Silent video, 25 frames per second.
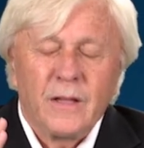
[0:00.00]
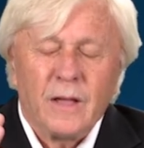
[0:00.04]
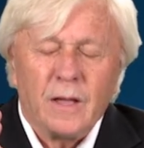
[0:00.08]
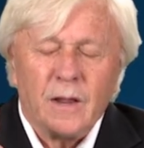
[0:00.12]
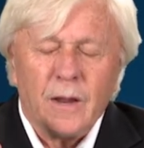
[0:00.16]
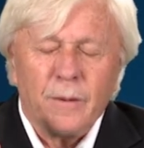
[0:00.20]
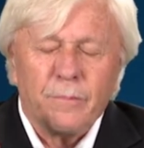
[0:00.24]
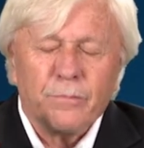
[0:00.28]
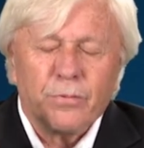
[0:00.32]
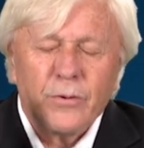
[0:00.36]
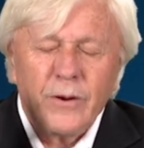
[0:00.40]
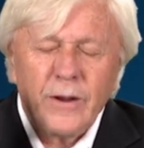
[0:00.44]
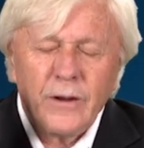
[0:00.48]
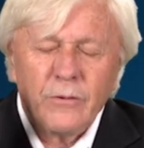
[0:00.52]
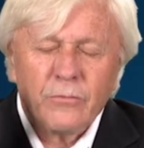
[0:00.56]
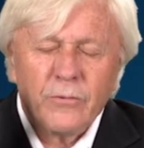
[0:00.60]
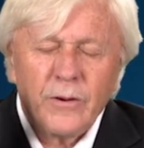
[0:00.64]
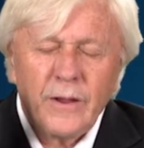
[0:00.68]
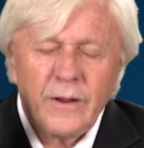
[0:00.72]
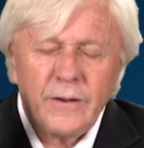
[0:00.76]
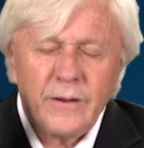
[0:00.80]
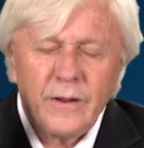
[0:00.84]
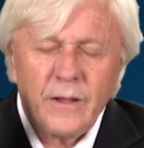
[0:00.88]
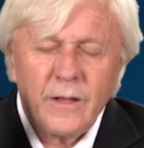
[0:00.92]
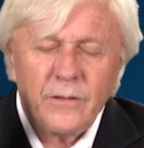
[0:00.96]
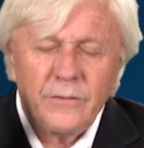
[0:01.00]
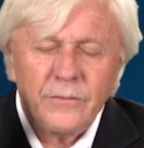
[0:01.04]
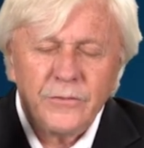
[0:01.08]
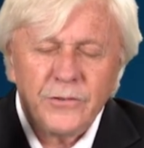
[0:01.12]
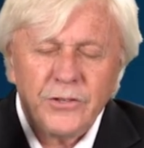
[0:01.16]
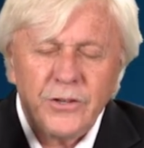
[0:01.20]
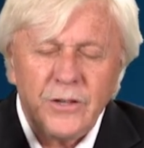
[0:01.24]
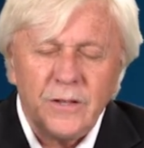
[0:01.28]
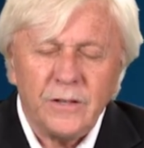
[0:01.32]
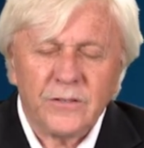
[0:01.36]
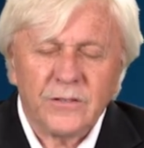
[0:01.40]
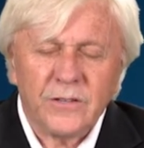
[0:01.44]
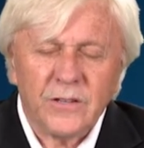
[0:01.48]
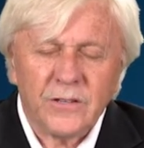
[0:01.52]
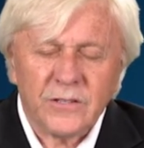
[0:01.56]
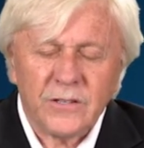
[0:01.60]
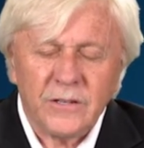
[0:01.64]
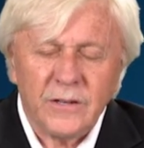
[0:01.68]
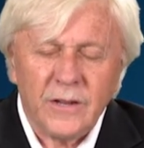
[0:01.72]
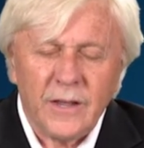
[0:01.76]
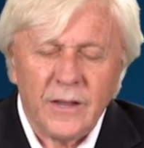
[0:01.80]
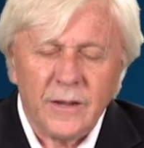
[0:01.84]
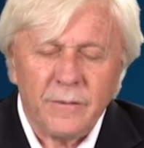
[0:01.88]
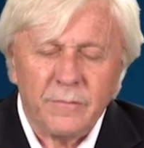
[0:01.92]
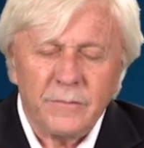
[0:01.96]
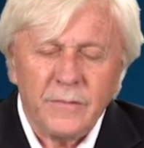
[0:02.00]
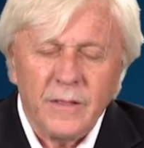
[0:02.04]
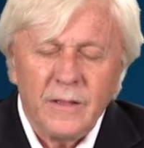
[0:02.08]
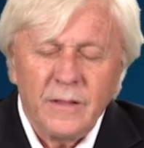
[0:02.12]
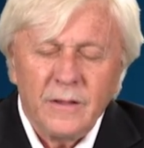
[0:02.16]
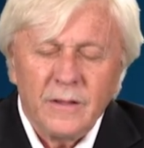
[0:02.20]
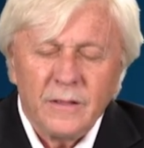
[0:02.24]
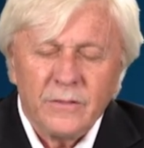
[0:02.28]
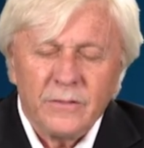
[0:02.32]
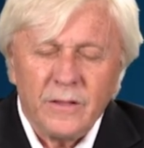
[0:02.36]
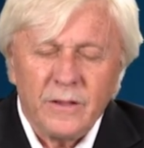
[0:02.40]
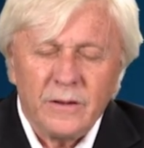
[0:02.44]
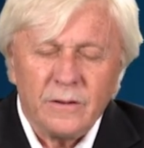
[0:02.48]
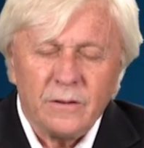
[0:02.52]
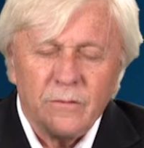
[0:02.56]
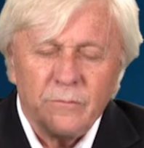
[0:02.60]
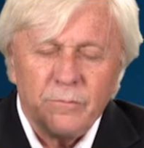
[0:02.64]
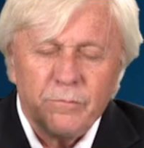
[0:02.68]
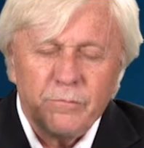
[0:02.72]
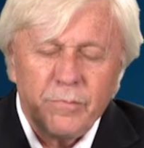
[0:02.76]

And I pray right now in Jesus' name that